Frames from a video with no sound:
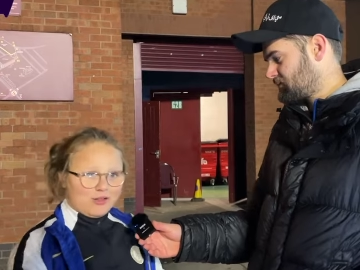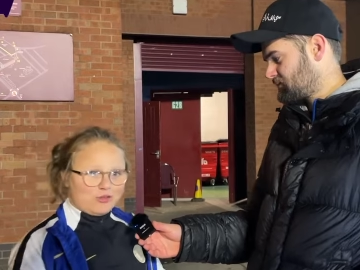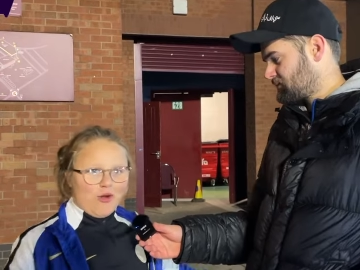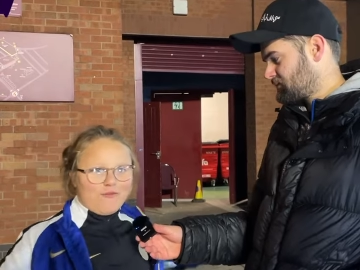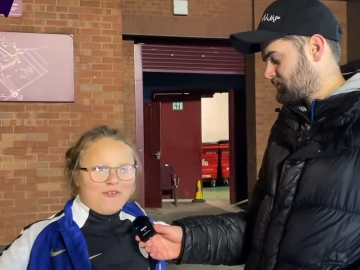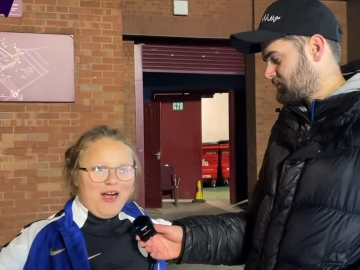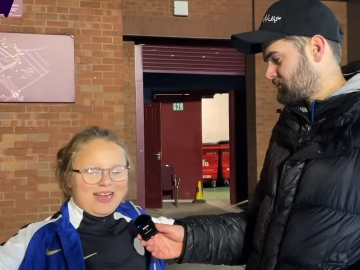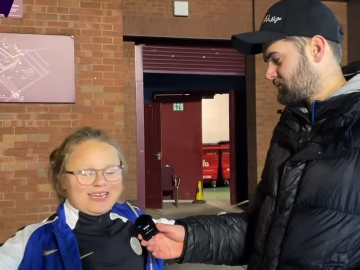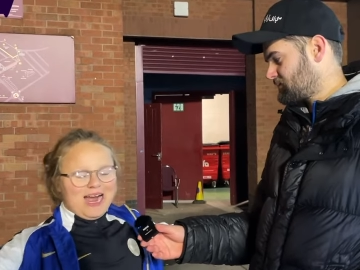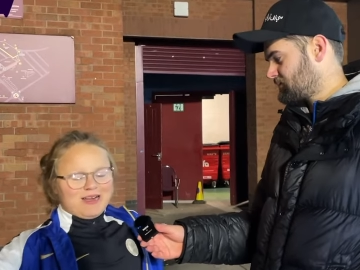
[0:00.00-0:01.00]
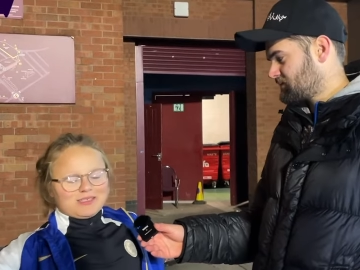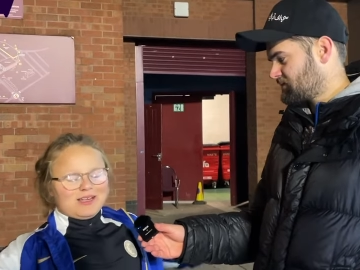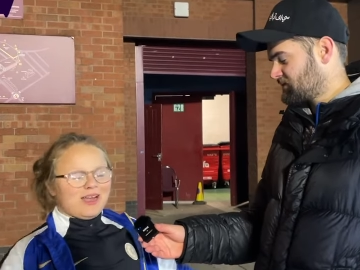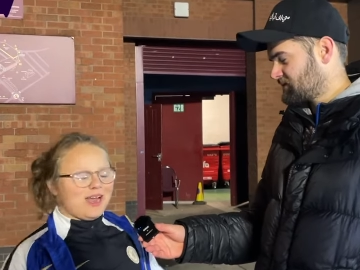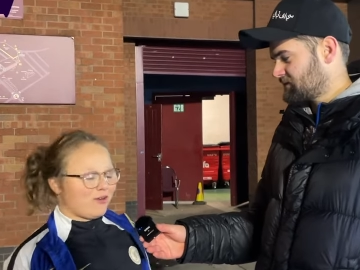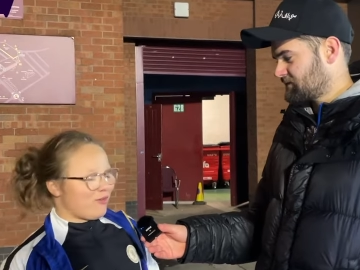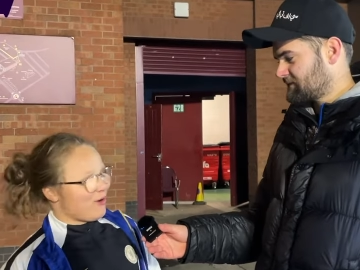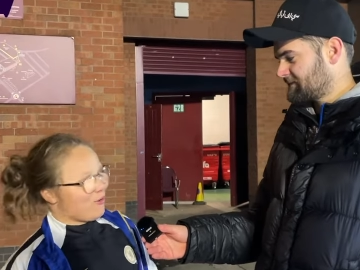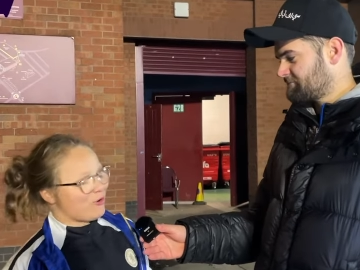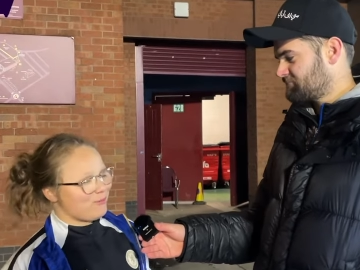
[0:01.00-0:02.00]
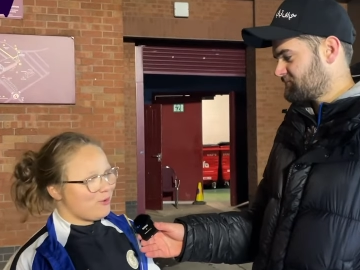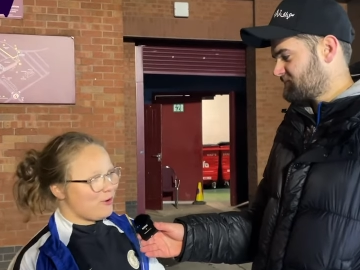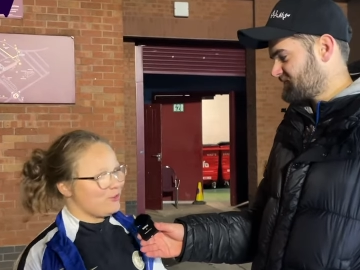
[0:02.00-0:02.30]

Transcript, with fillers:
Speaker 1: doing fine cows in a real good mood.